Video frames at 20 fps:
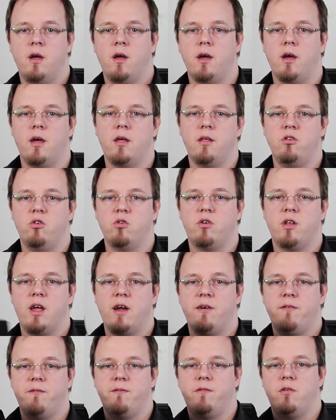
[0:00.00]
and you can
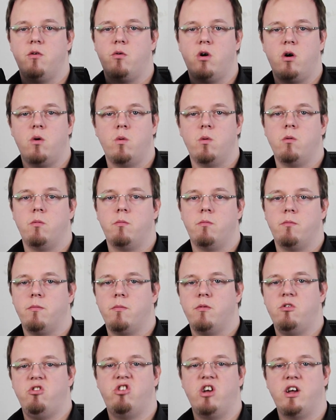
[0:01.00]
have your own
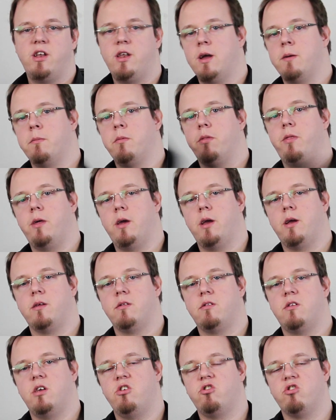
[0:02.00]
JDM
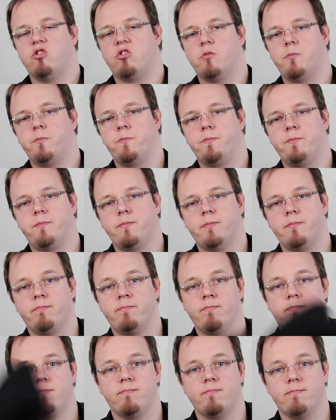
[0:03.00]
thing t-shirt
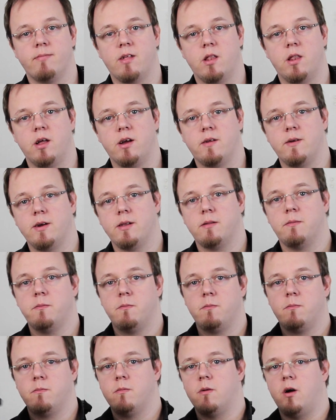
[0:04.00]
like that.
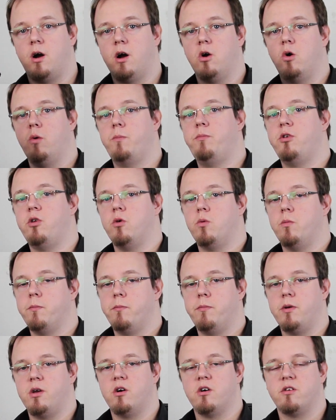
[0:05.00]
I hope you do,
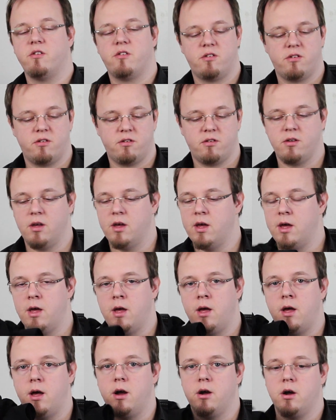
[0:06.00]
because
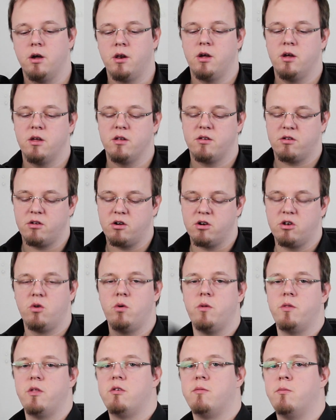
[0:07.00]
I'm gonna start
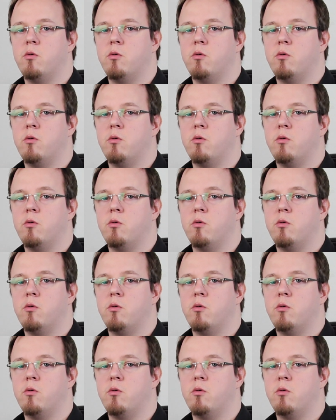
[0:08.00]
doing this